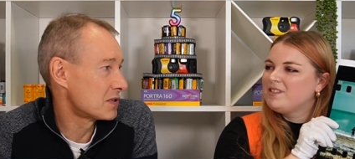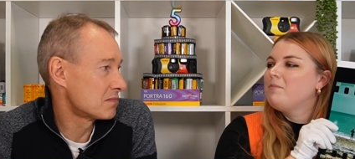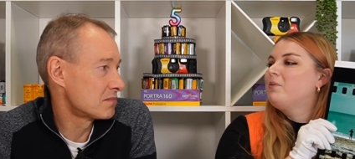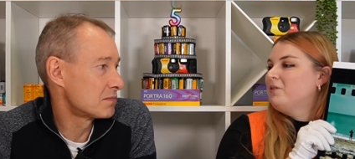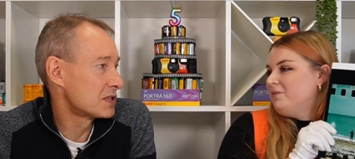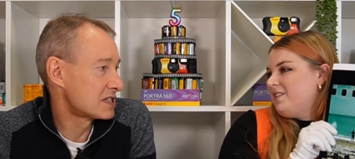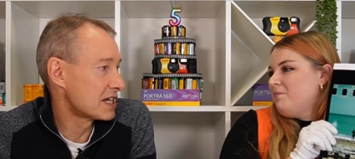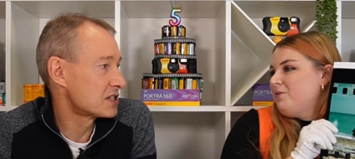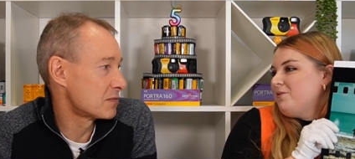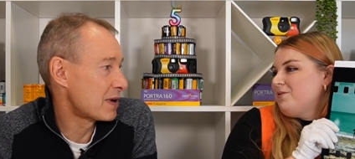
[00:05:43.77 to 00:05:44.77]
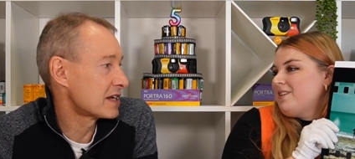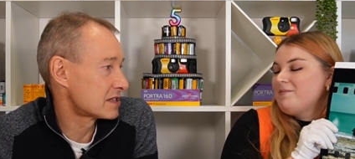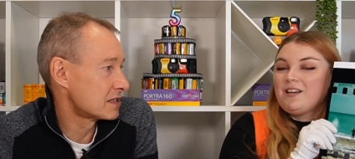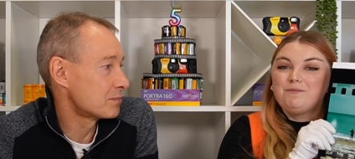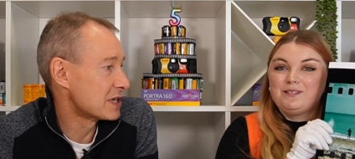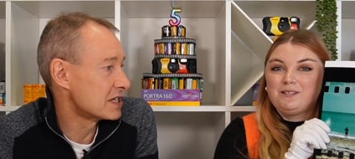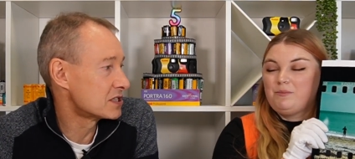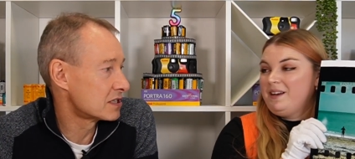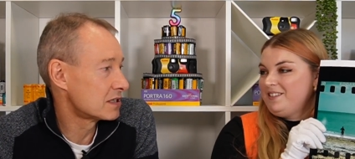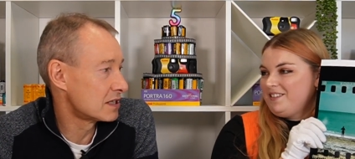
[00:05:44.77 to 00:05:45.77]
Speaker 1: simple. Simple sometimes is the
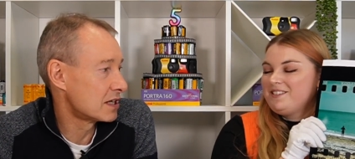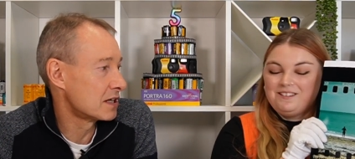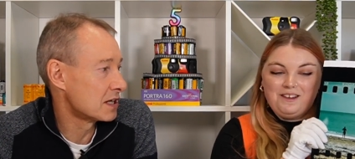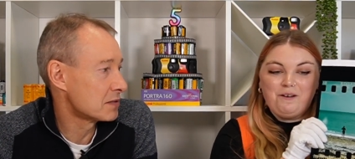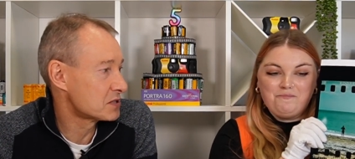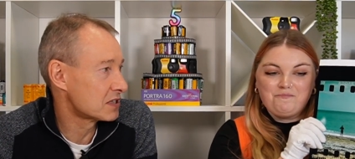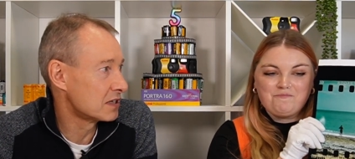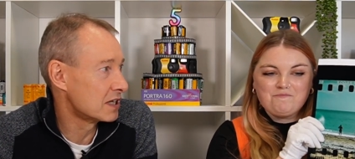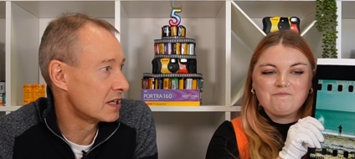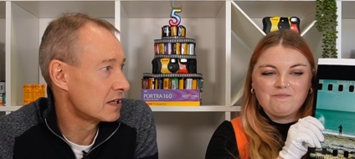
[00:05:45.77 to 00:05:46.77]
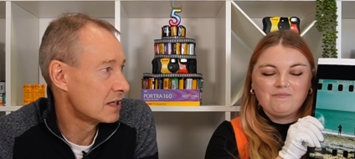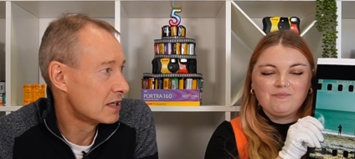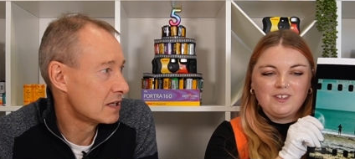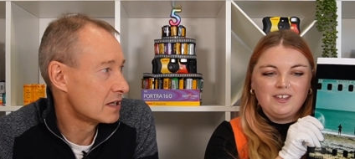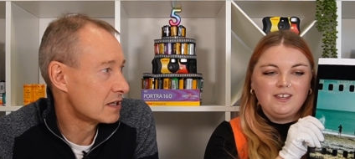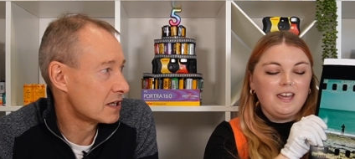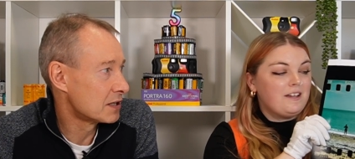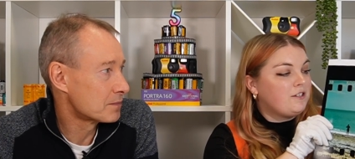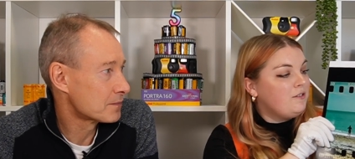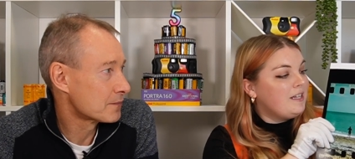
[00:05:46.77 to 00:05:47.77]
best. Yeah, yeah, yeah, absolutely.
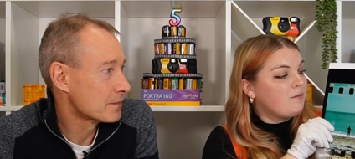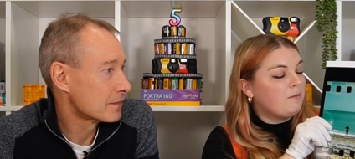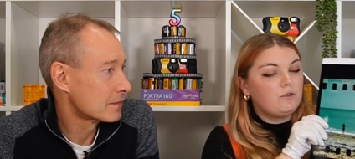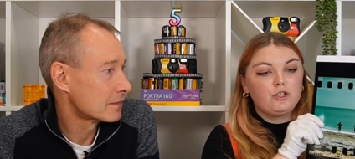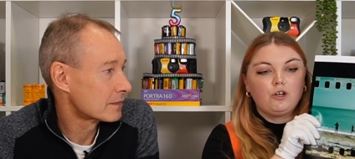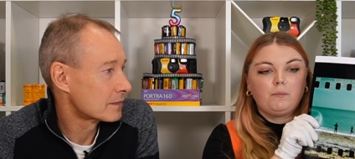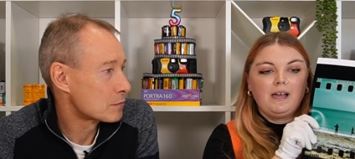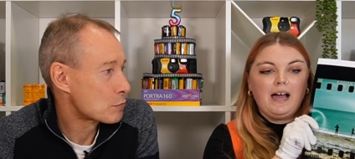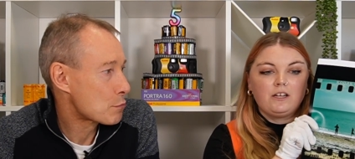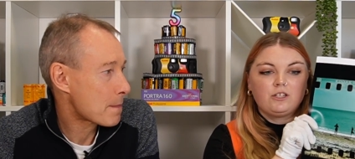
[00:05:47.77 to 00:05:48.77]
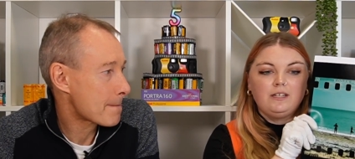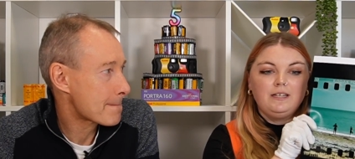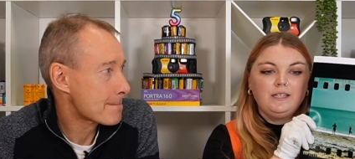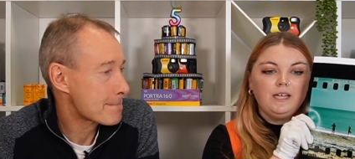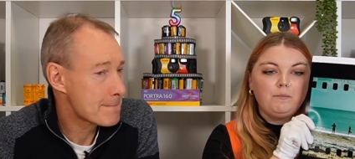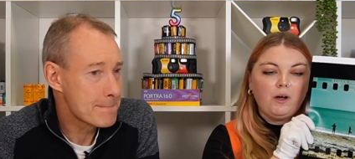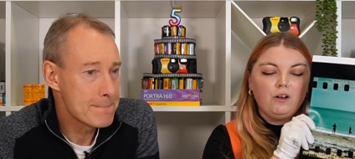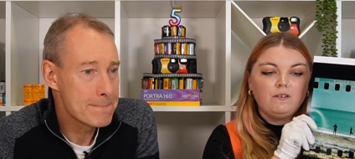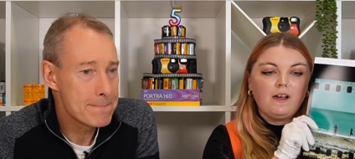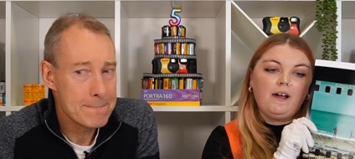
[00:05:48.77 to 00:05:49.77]
Yeah. So this one was shot by Ashley
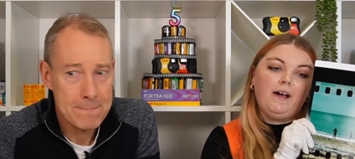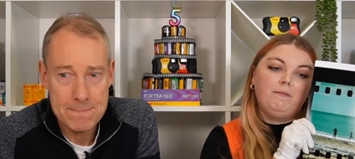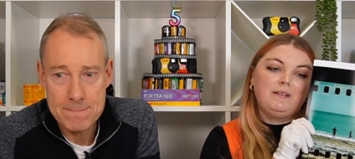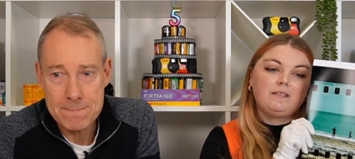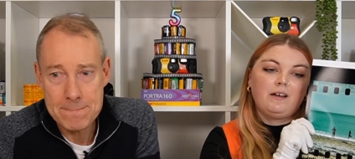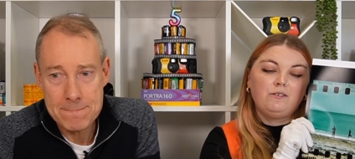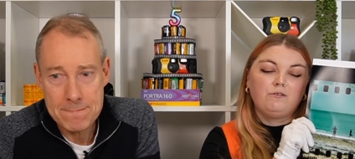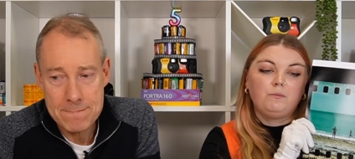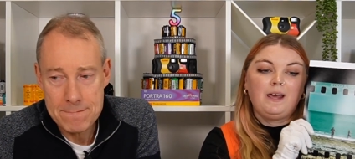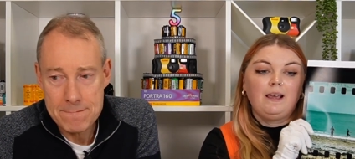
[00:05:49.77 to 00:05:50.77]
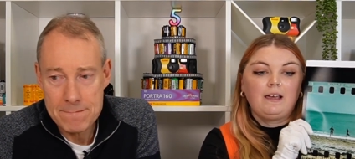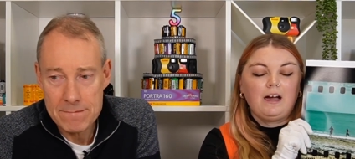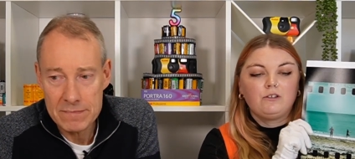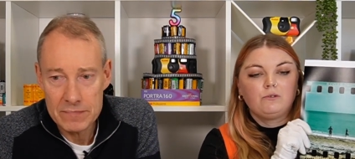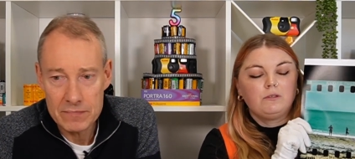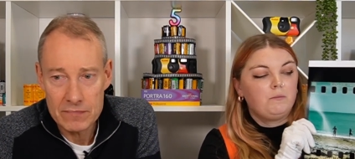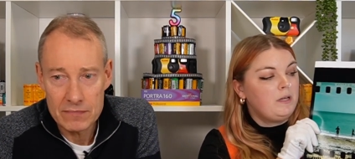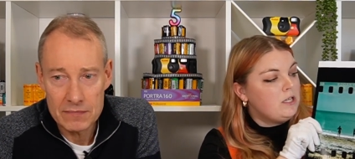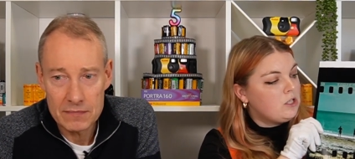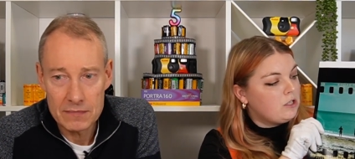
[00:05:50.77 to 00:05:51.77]
Kneebone. It's titled "Playing Catch on the
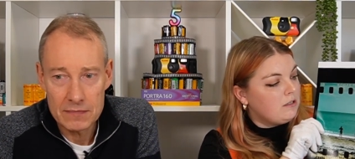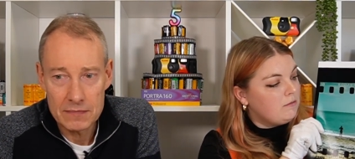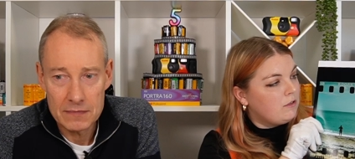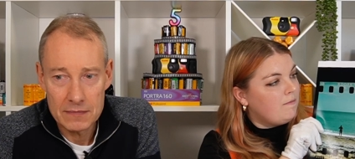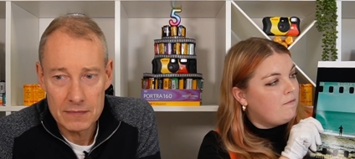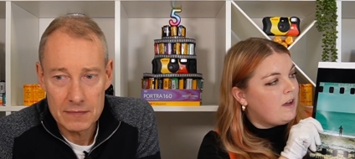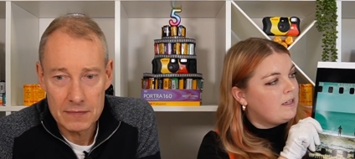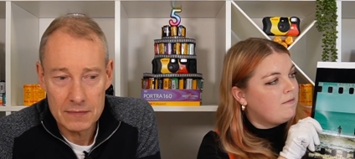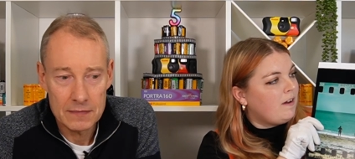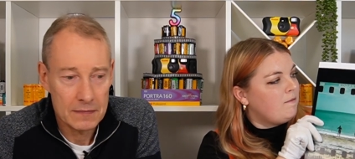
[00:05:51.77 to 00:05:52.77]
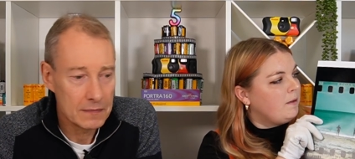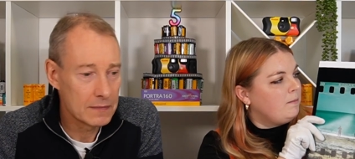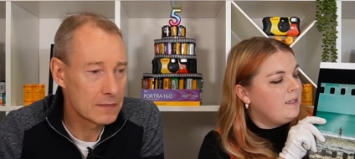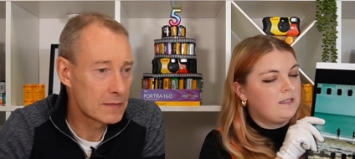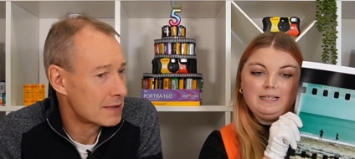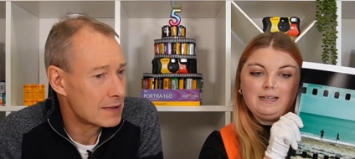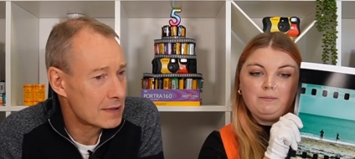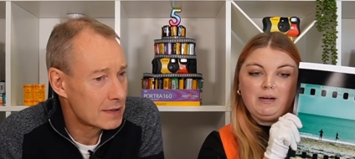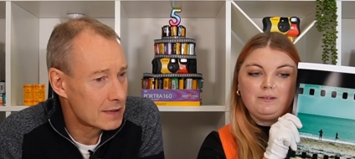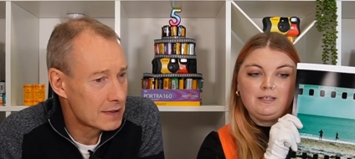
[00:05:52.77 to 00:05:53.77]
Beach," and it was on 35mm. He said
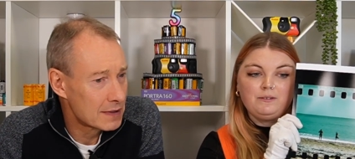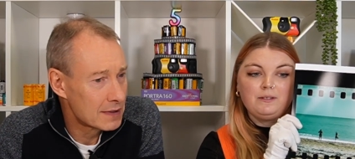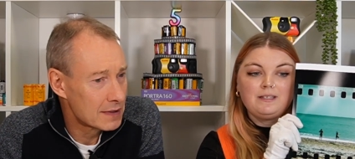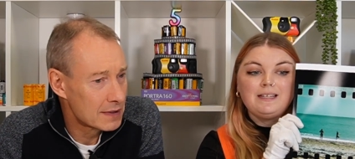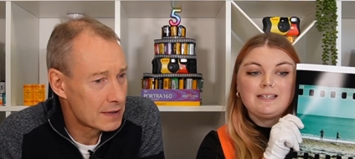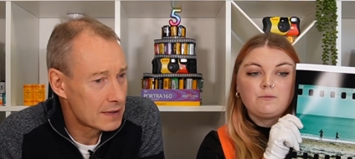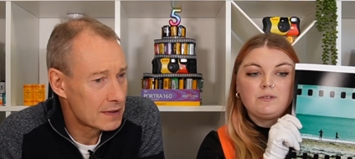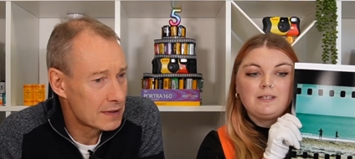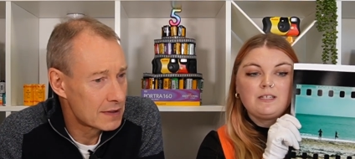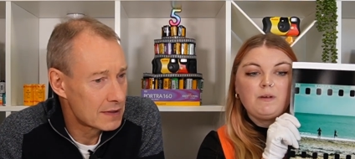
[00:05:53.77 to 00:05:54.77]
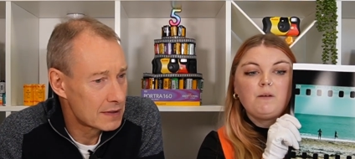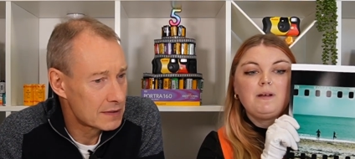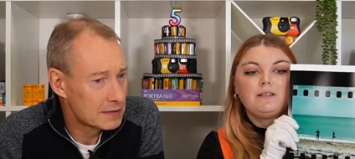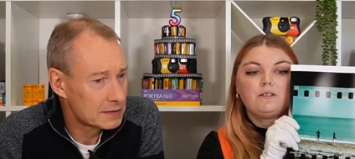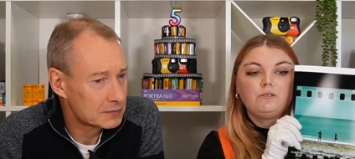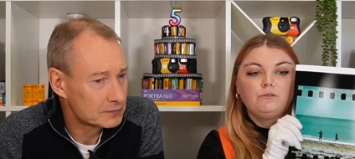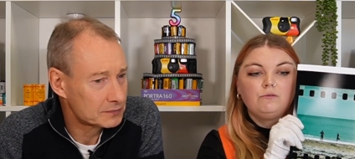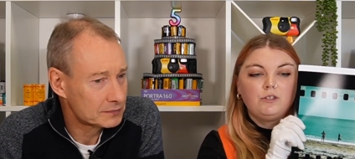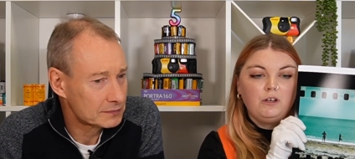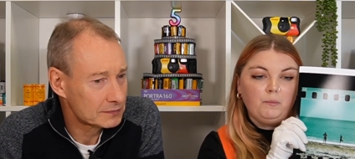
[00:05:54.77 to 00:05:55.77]
about it was this was experimental,
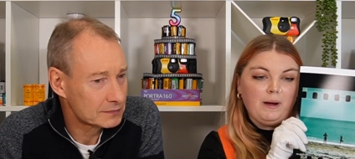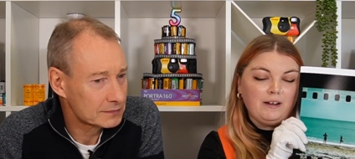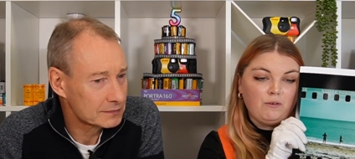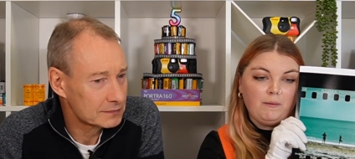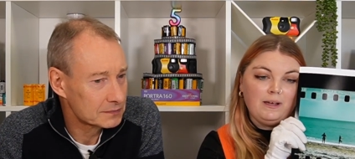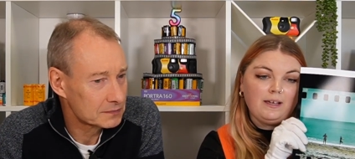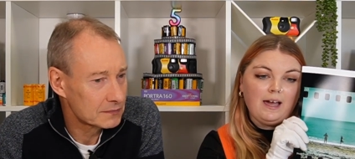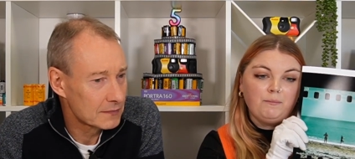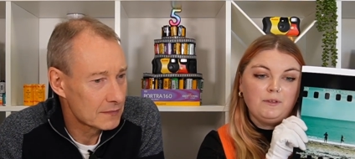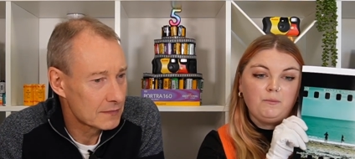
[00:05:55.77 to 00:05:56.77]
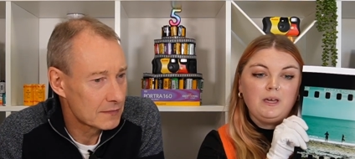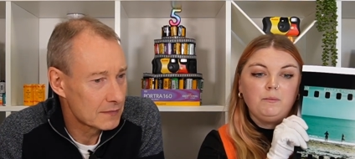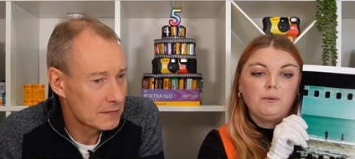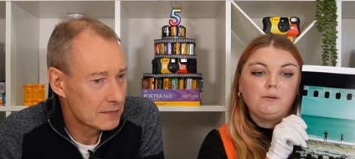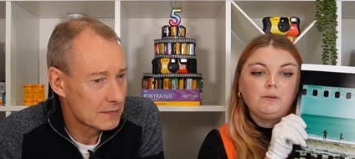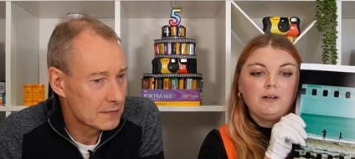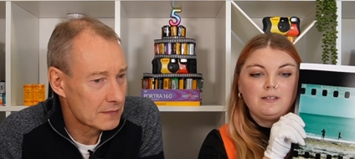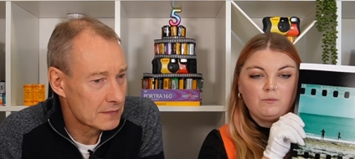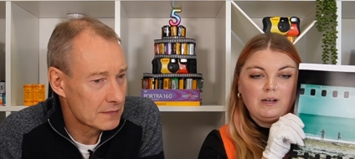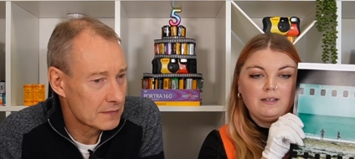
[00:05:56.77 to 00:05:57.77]
doing panoramic and with people,
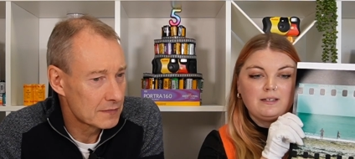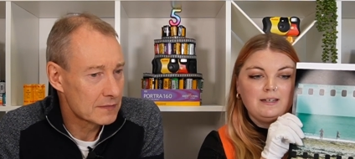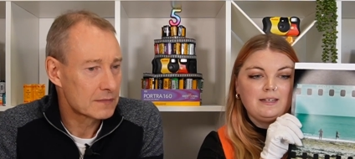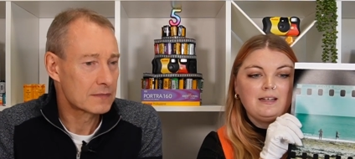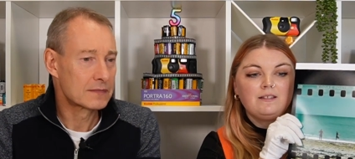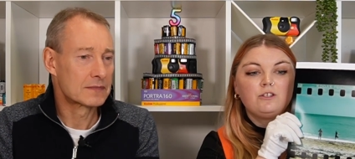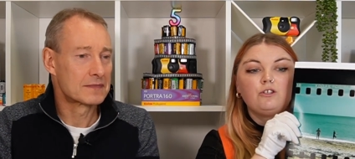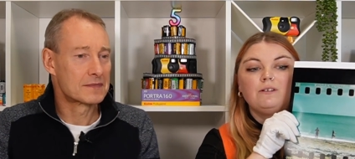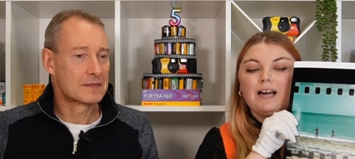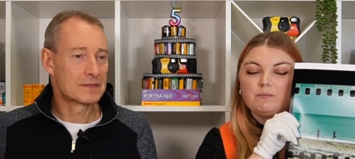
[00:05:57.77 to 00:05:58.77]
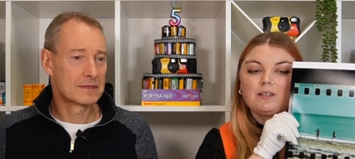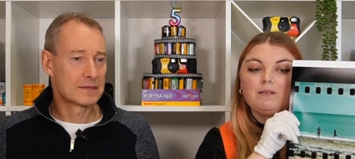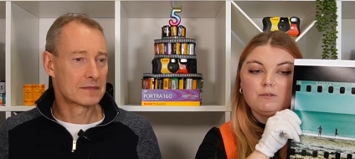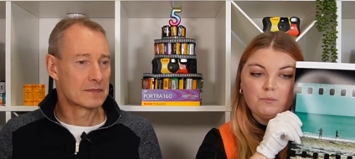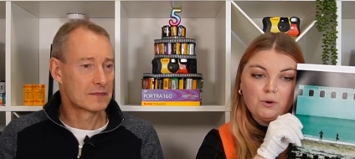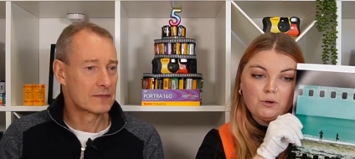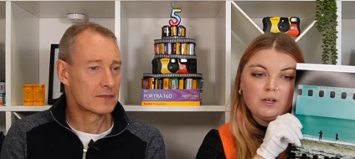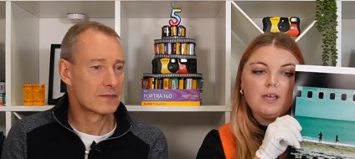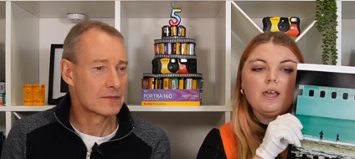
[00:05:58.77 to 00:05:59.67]
as well as I tend to shoot landscapes more,